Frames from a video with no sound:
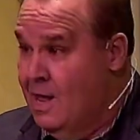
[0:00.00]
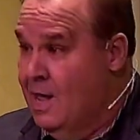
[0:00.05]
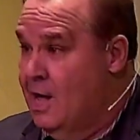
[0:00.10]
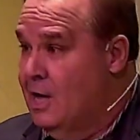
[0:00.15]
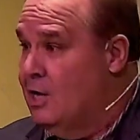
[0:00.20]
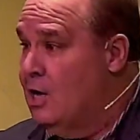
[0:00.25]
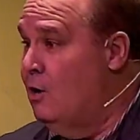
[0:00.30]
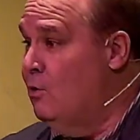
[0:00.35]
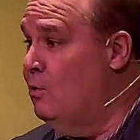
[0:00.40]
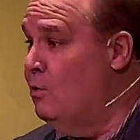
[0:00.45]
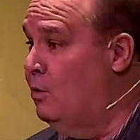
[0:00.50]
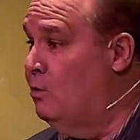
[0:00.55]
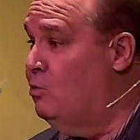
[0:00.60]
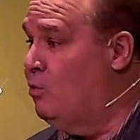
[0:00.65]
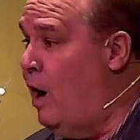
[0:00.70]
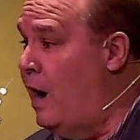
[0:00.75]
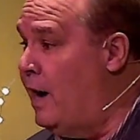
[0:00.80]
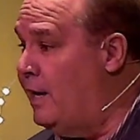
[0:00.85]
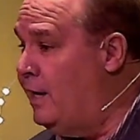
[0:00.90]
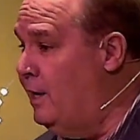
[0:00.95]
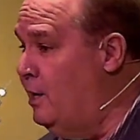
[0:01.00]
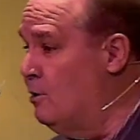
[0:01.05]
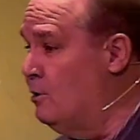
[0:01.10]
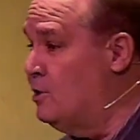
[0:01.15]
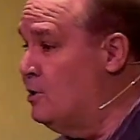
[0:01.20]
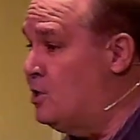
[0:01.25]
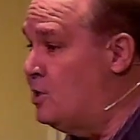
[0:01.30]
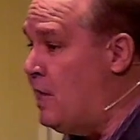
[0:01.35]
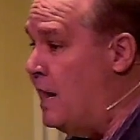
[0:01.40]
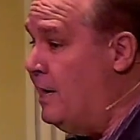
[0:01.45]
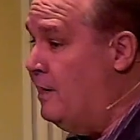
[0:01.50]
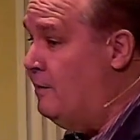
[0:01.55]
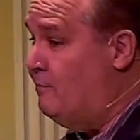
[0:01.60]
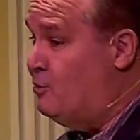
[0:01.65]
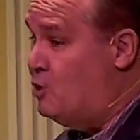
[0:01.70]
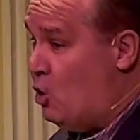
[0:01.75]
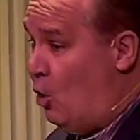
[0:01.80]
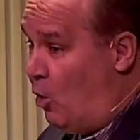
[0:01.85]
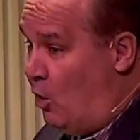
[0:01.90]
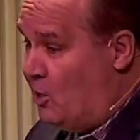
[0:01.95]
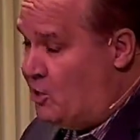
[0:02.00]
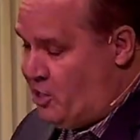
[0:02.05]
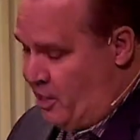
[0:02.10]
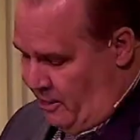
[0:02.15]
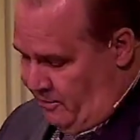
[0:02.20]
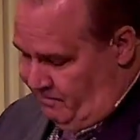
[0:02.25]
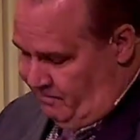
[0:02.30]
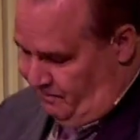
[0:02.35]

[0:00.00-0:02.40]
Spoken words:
You know, right here in the state of Georgia,